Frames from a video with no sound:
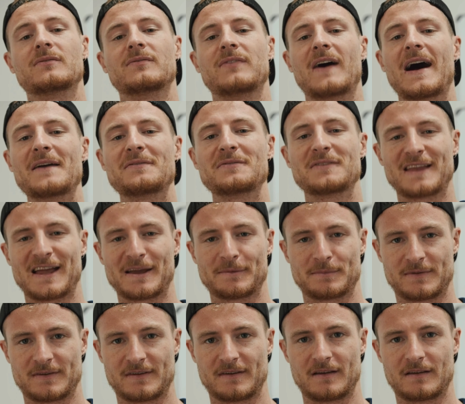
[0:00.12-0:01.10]
5
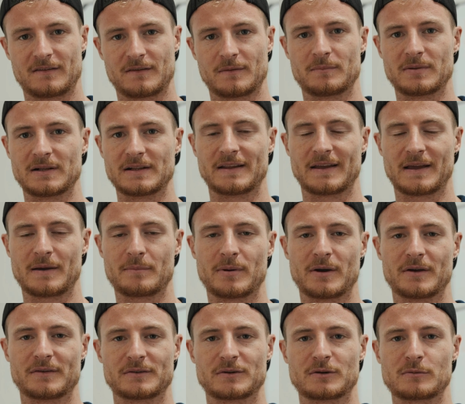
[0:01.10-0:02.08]
steps to building a
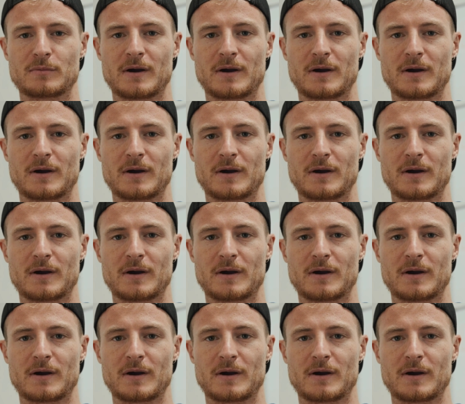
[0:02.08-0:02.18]
personal